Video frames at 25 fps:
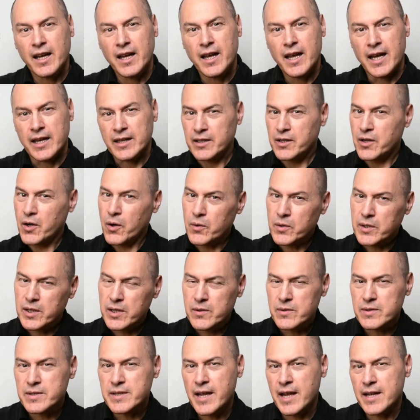And
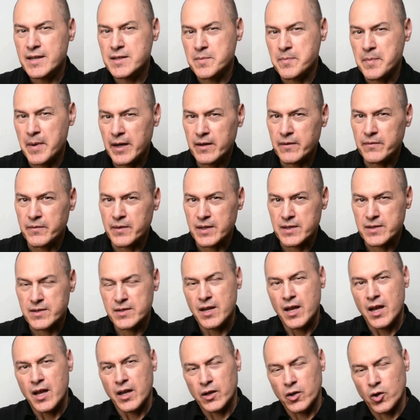CoQ10's benefits
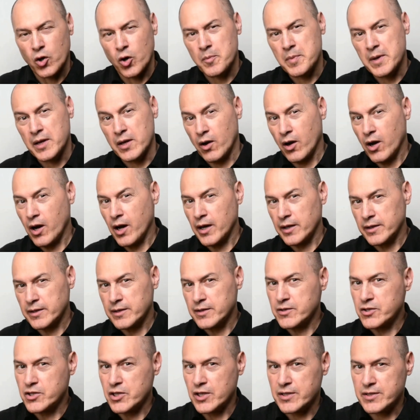go
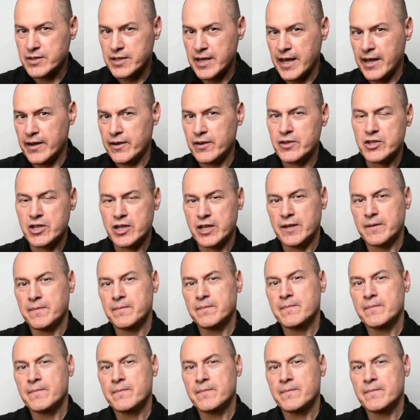beyond just energy.